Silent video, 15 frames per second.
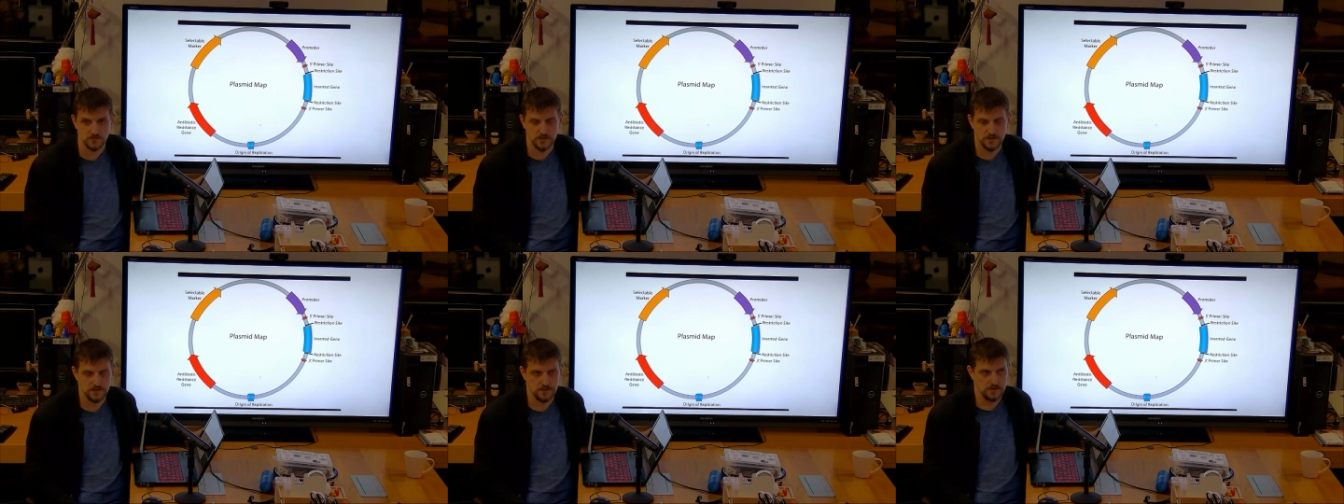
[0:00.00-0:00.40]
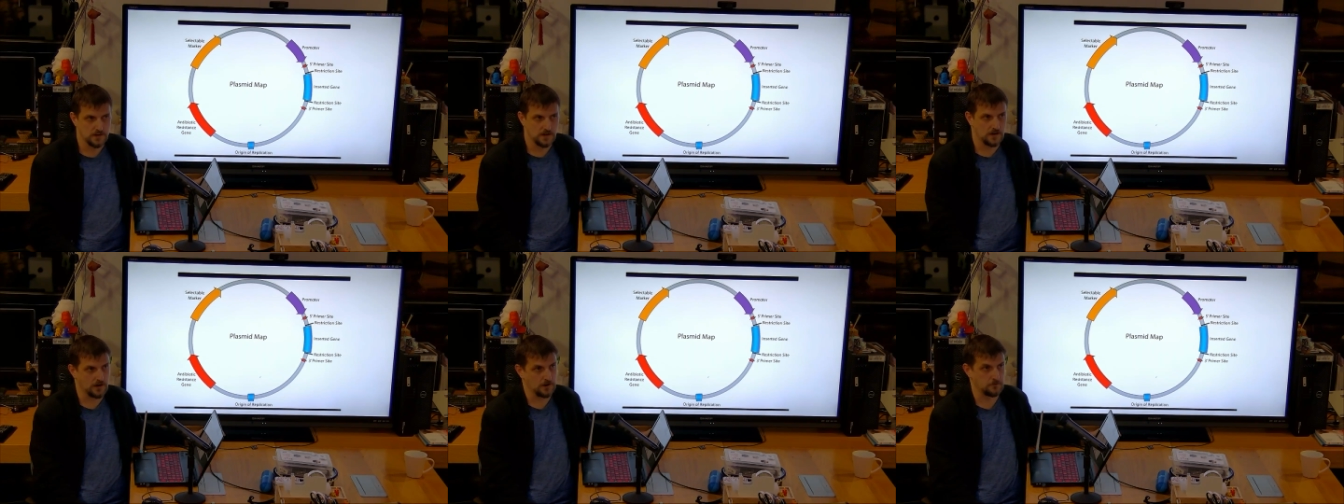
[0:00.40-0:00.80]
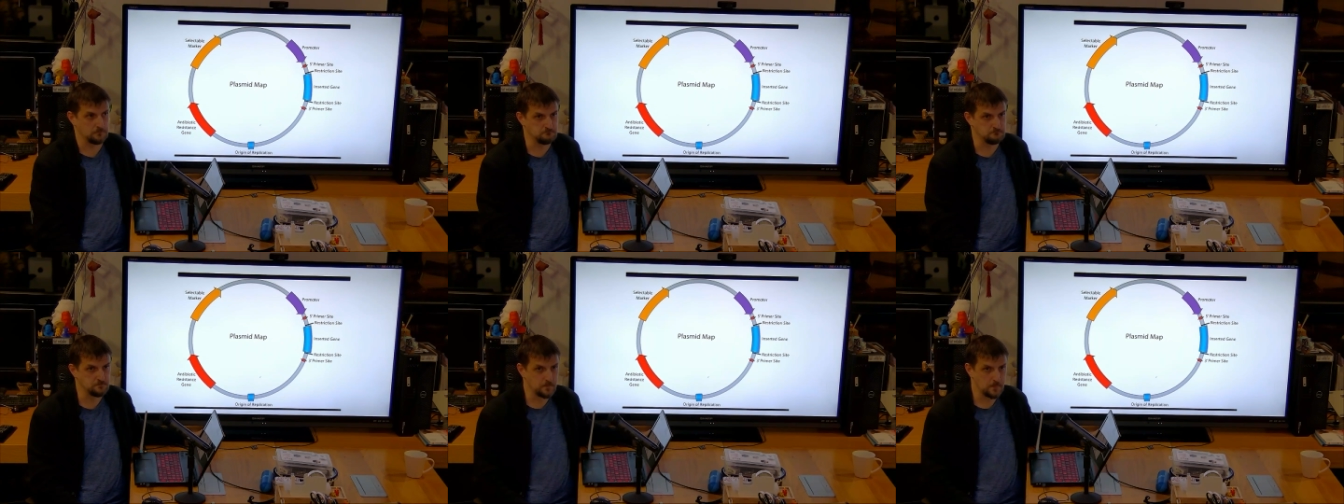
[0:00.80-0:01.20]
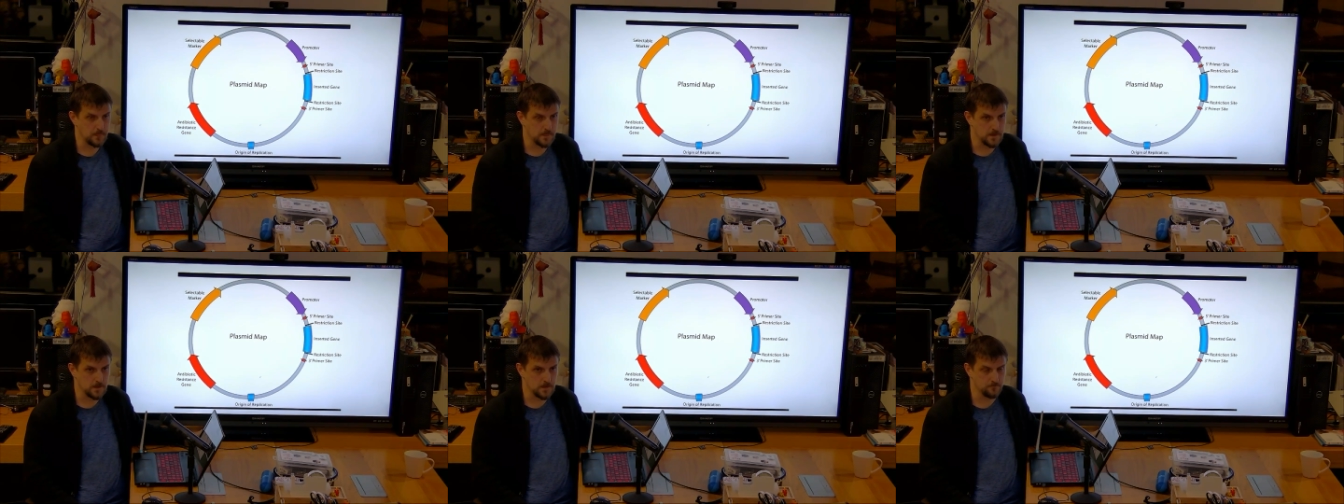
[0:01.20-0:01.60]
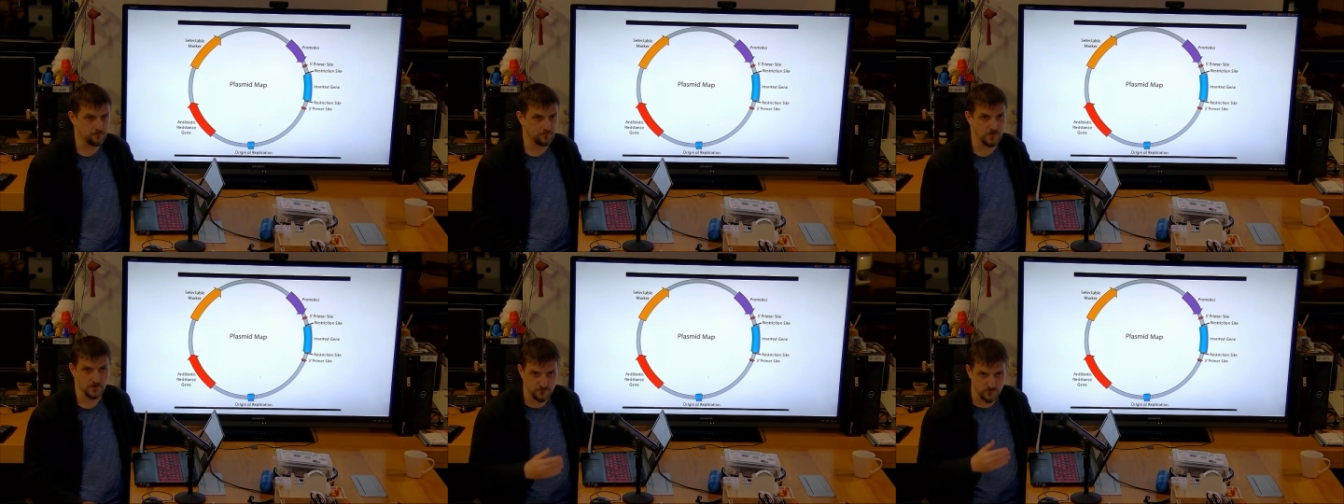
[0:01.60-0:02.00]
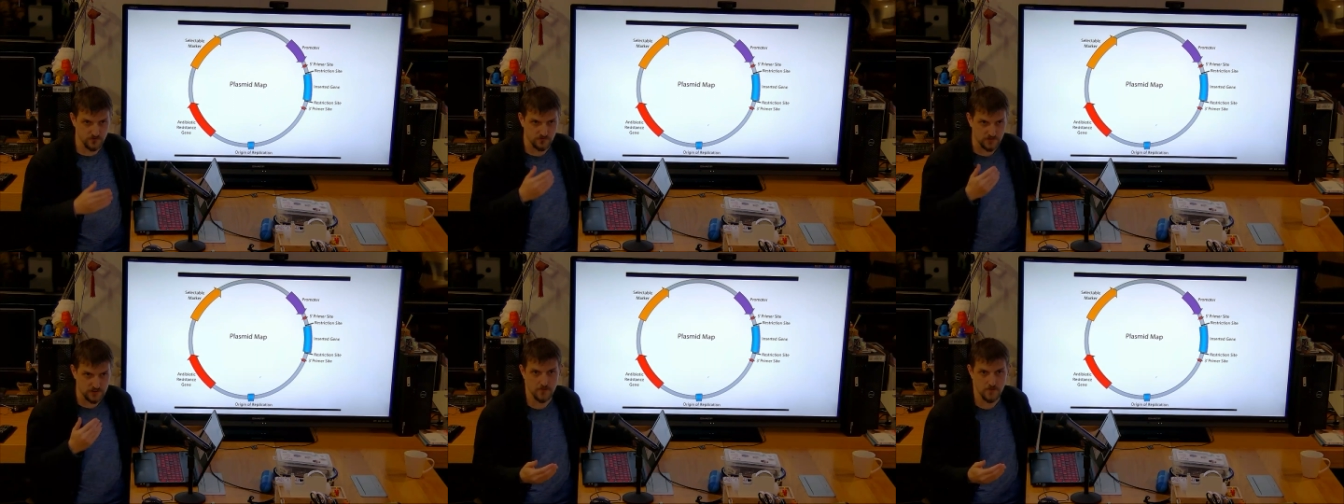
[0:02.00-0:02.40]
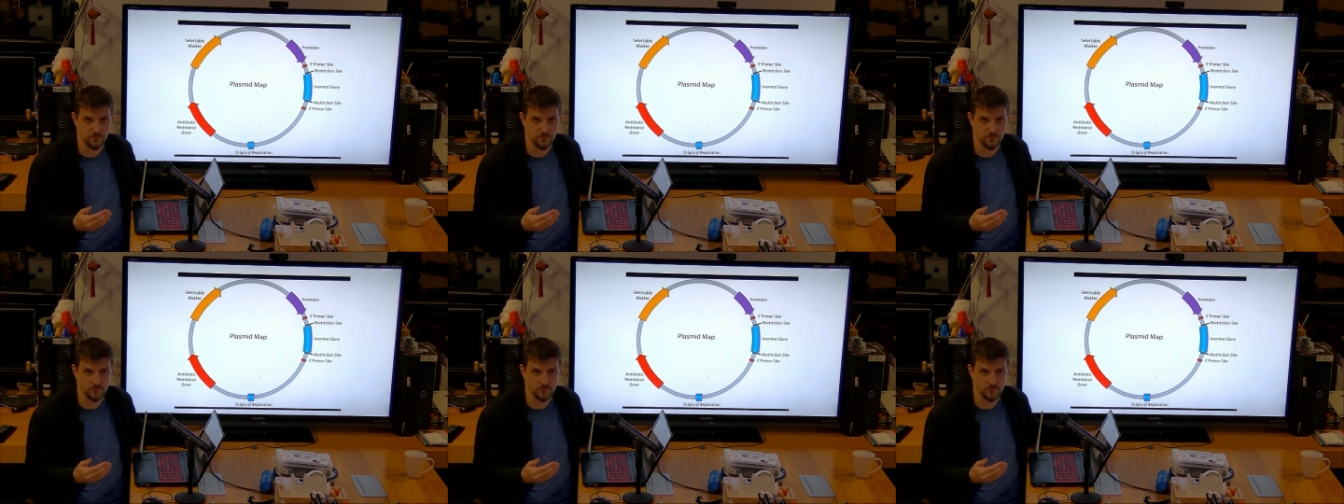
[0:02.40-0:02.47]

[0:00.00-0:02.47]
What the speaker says: So if it came from there, we